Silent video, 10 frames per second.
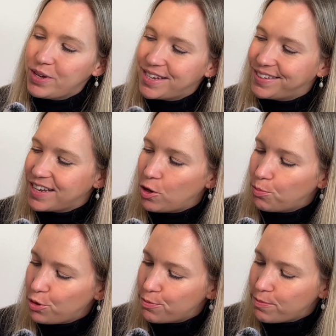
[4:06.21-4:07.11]
is I'll
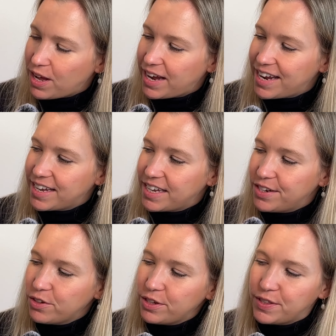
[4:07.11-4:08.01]
put my
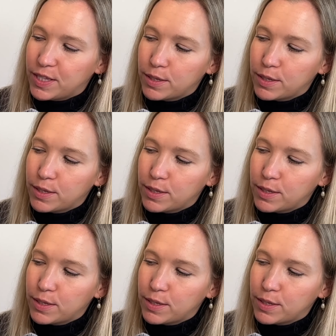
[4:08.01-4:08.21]
Kindle in this